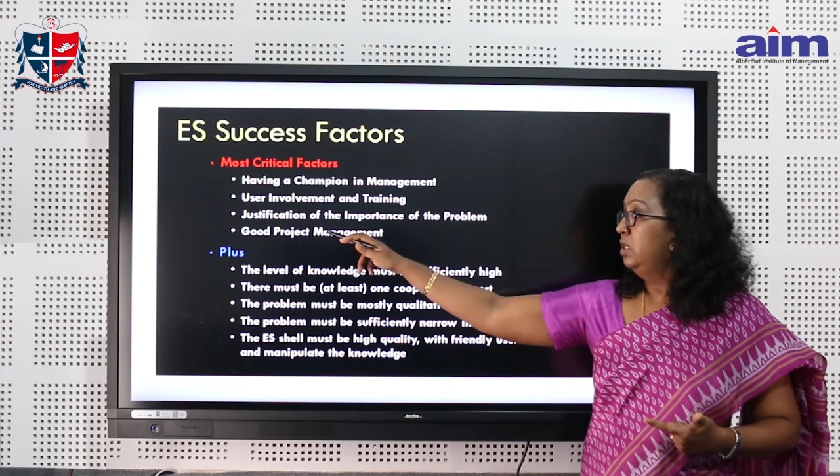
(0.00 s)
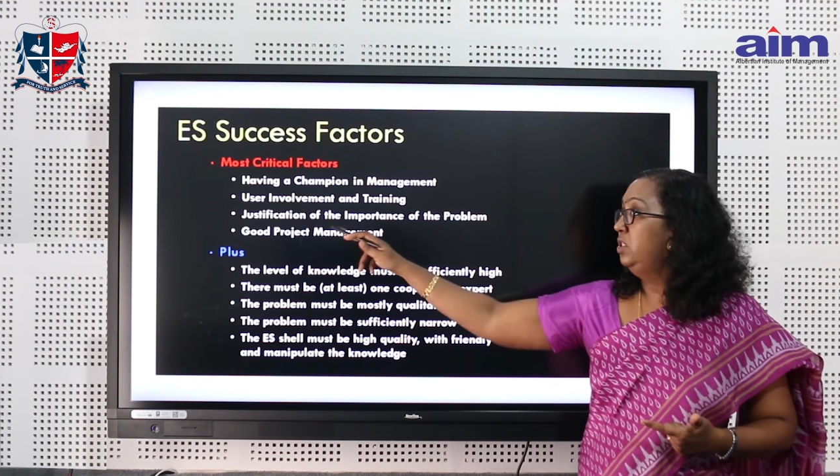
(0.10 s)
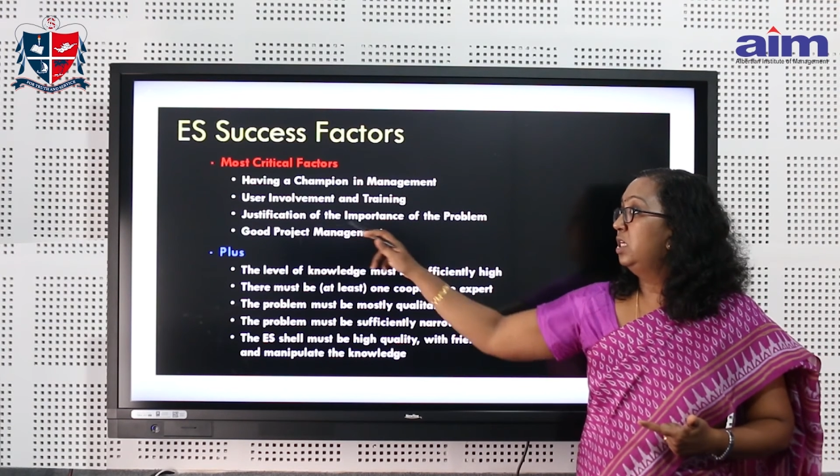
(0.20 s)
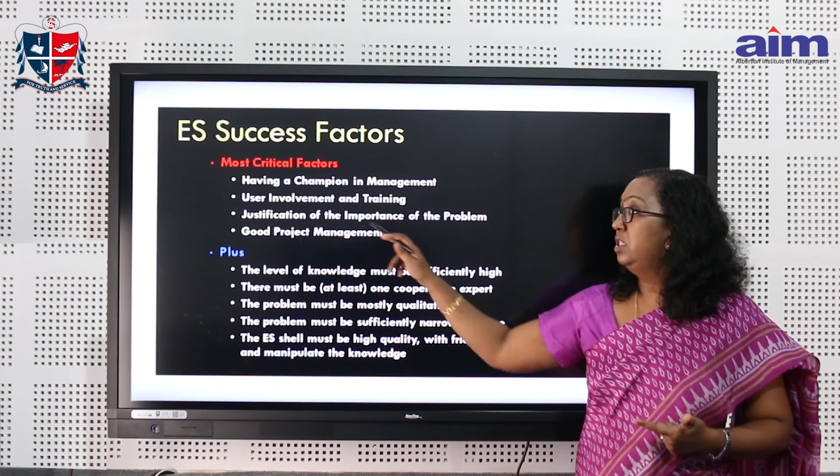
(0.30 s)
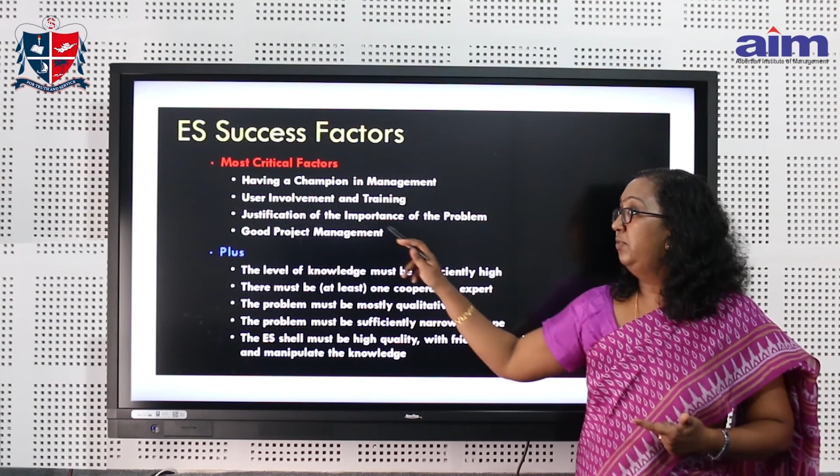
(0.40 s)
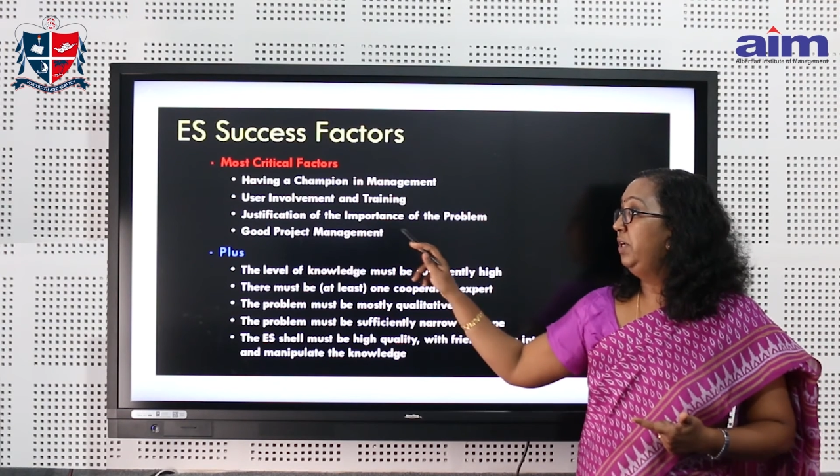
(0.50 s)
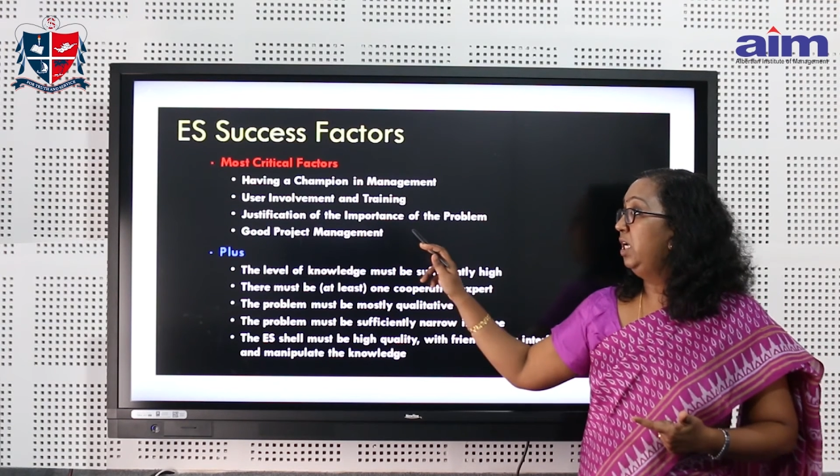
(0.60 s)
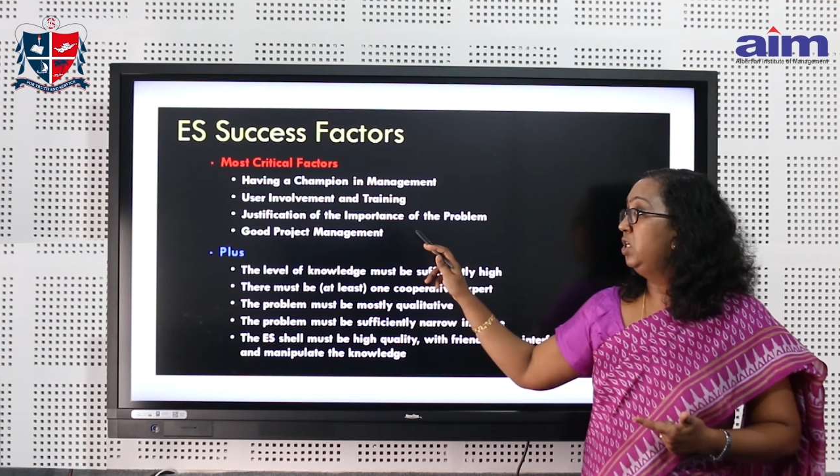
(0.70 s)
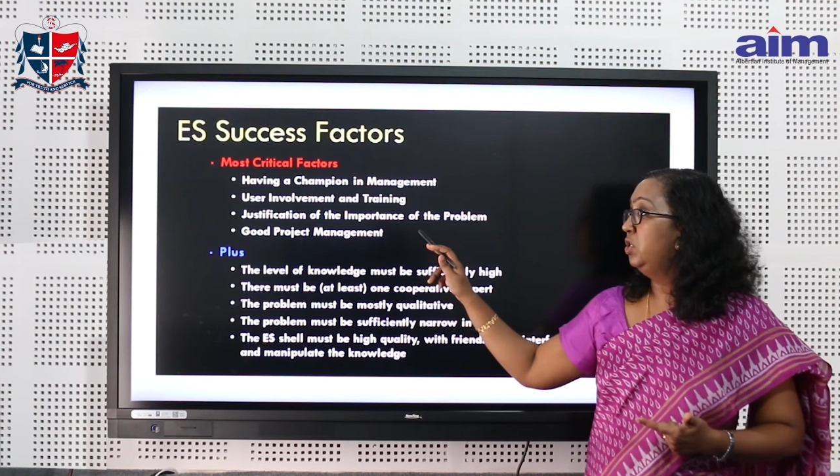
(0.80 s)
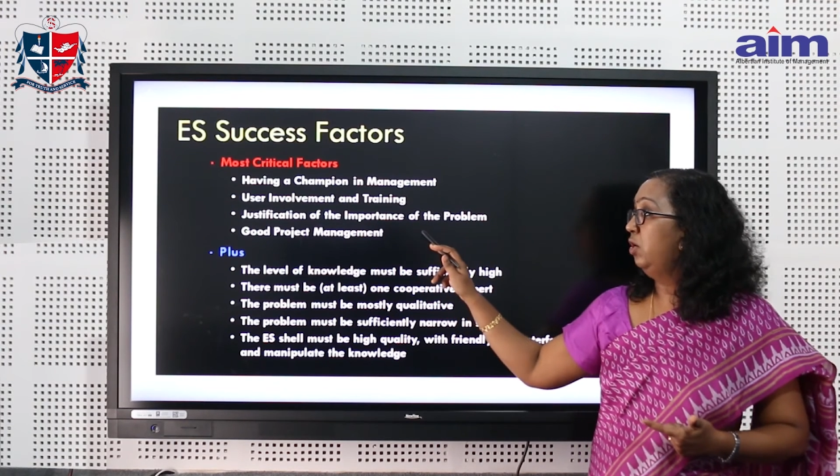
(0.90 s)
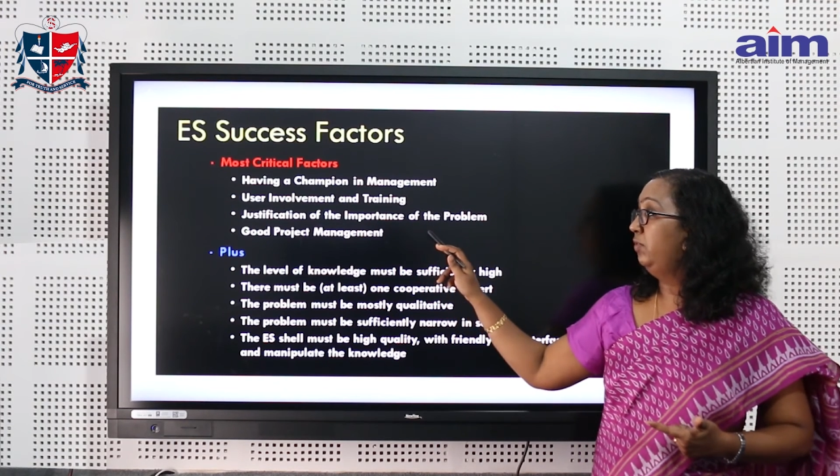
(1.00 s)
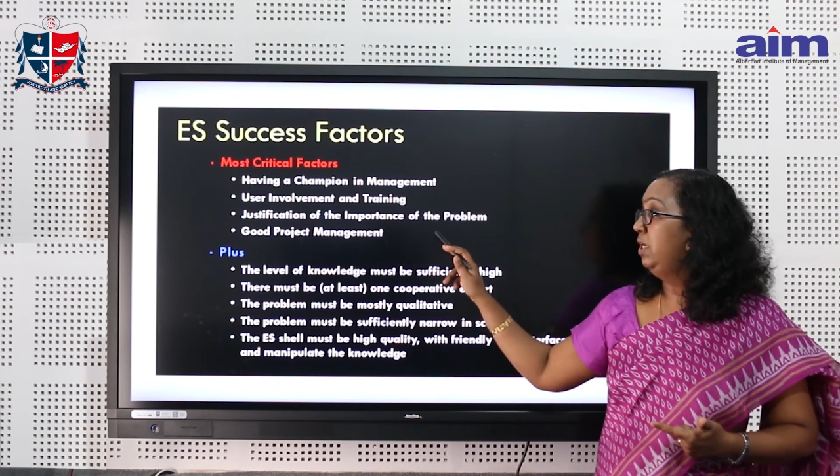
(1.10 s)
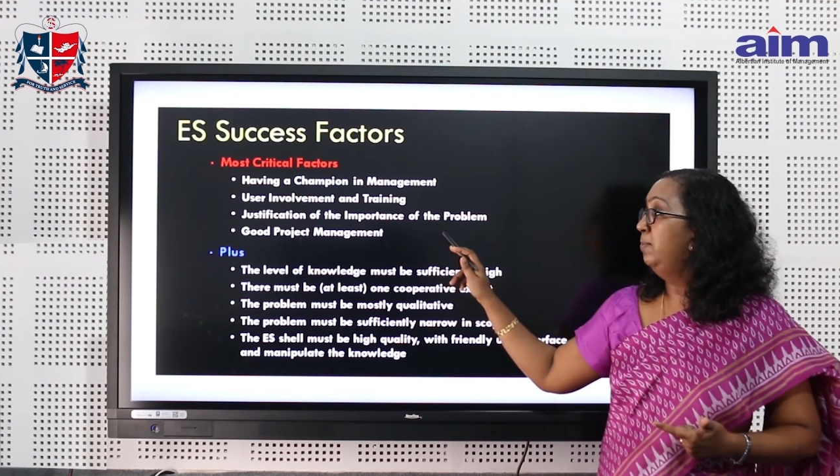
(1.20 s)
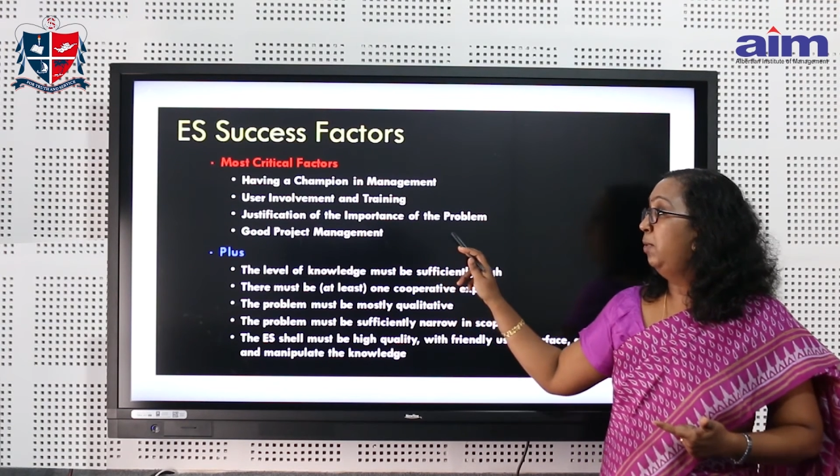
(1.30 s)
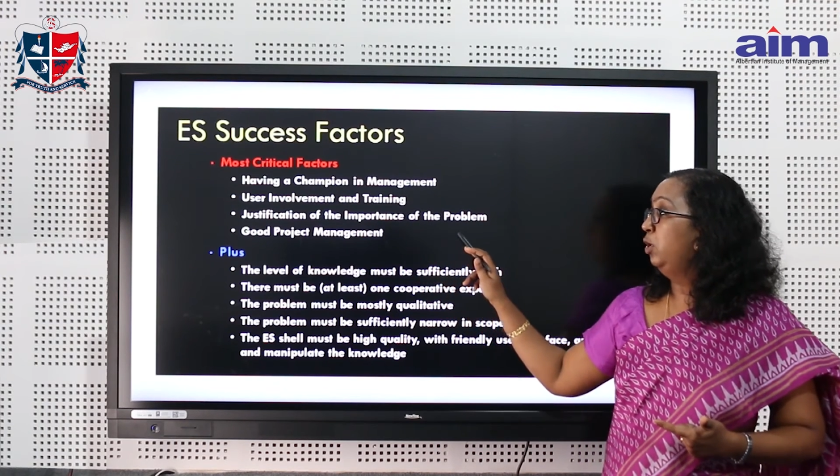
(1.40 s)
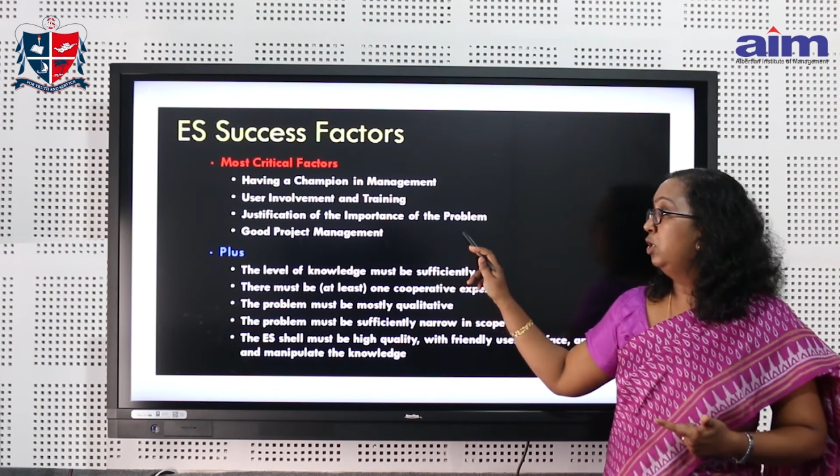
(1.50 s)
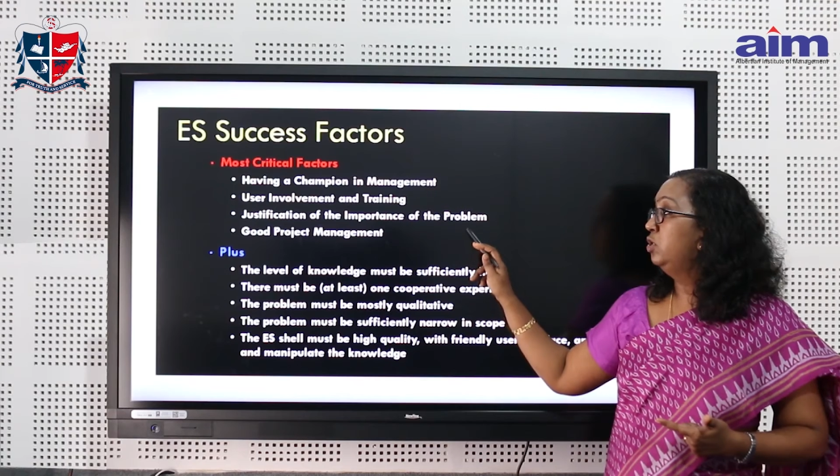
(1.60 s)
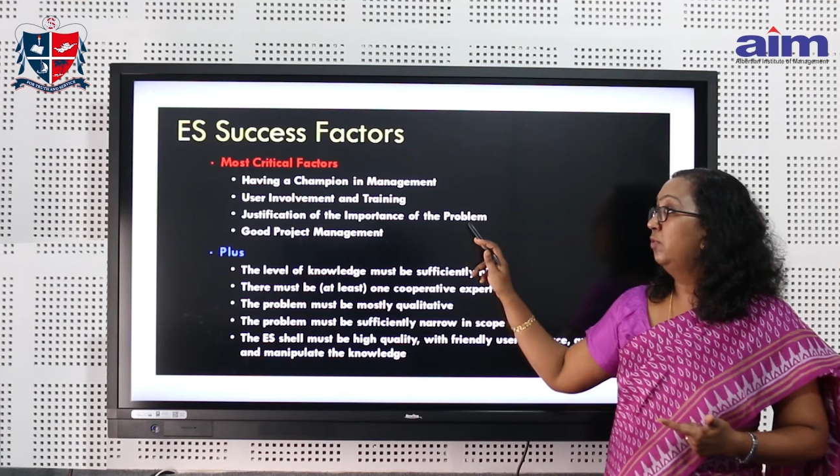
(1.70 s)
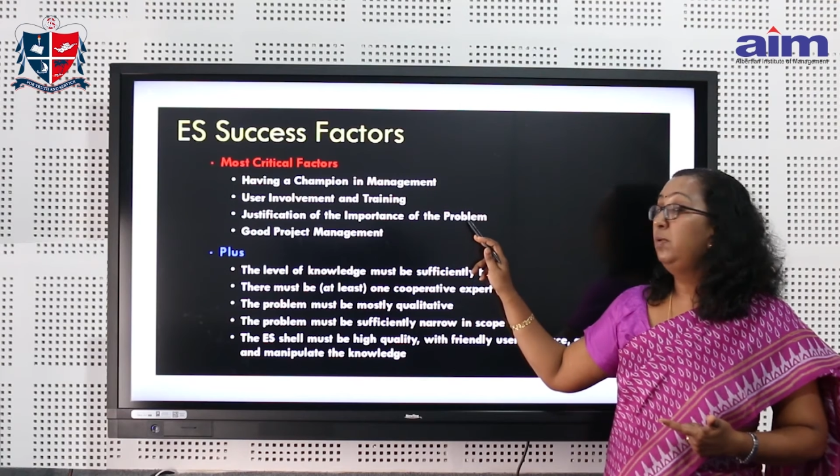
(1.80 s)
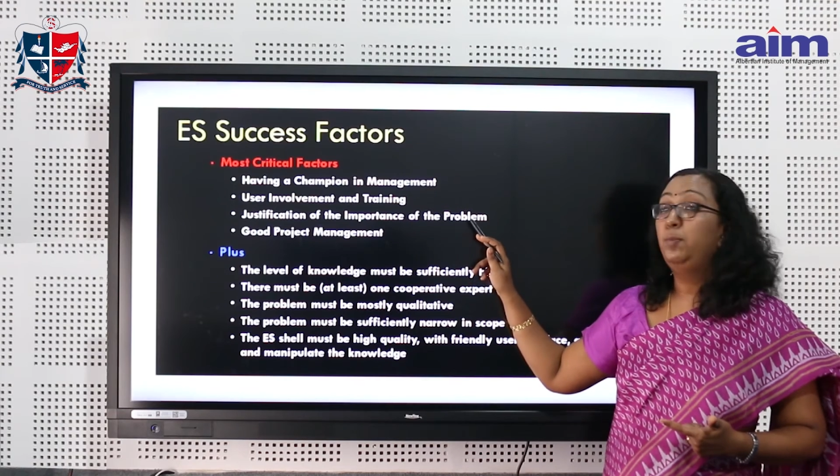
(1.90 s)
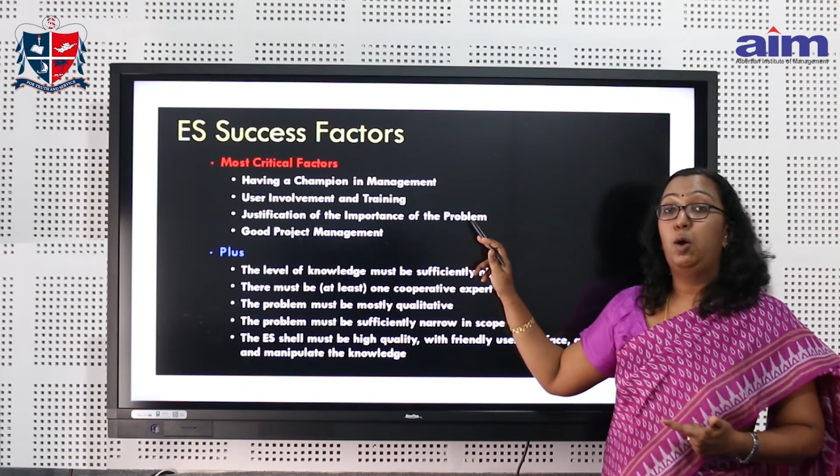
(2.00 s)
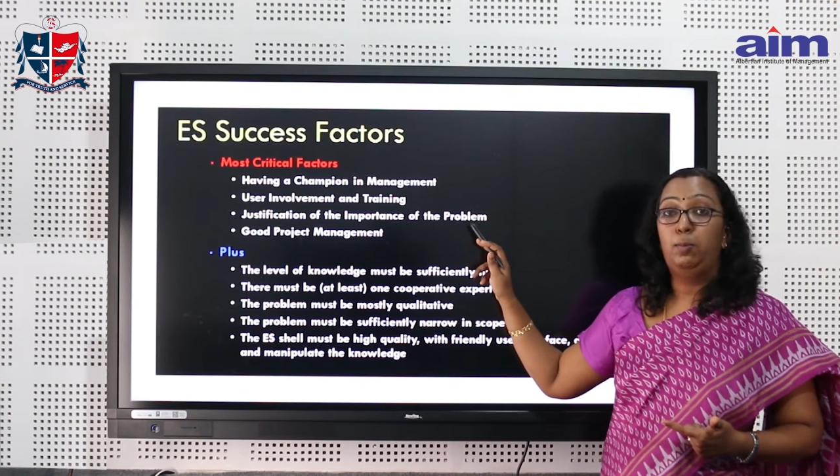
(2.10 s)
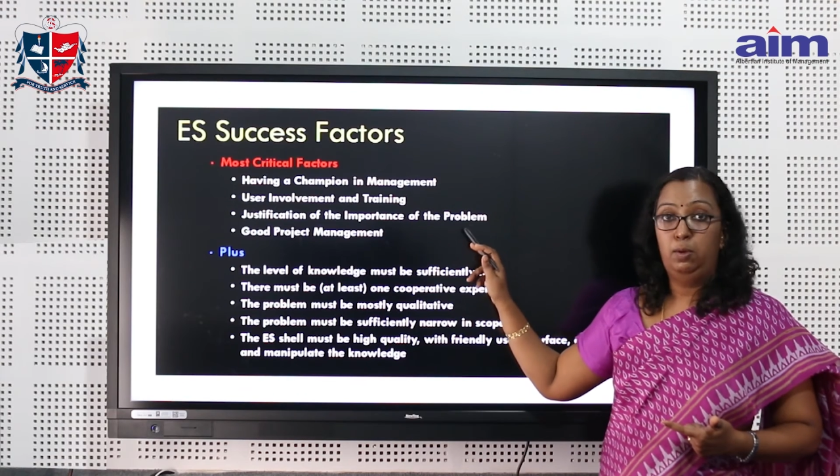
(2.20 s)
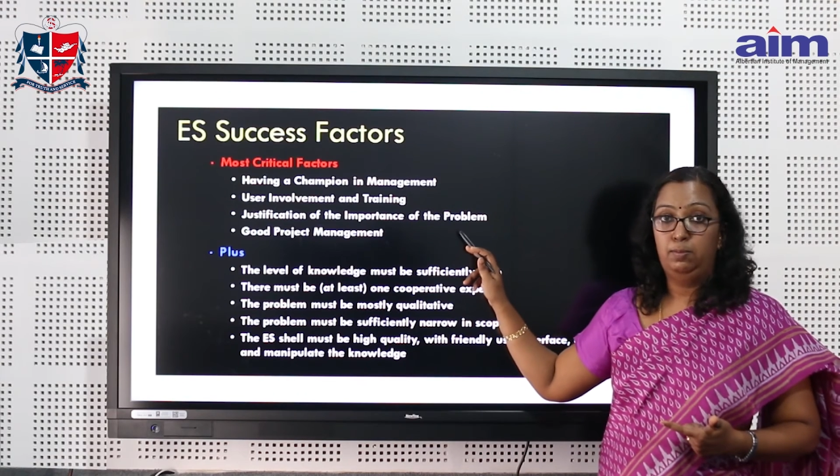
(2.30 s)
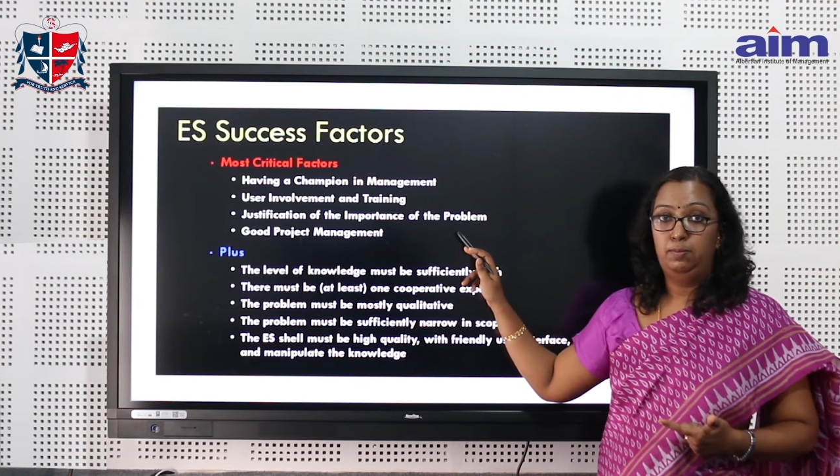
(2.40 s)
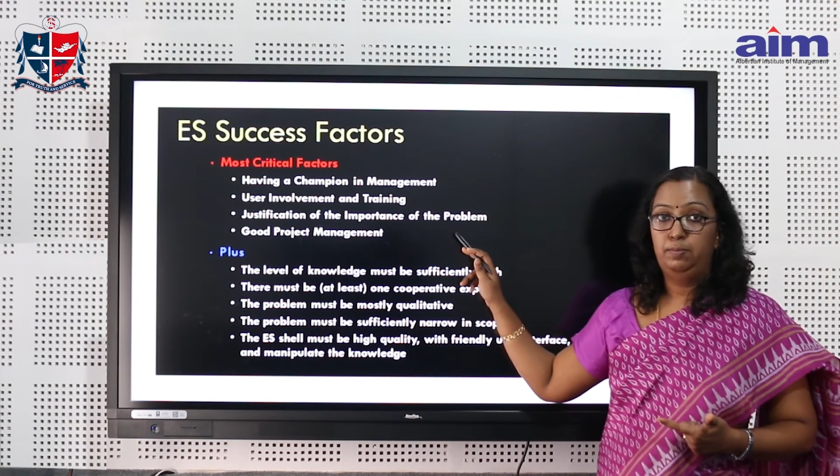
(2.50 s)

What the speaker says: Justification of the importance of the problem.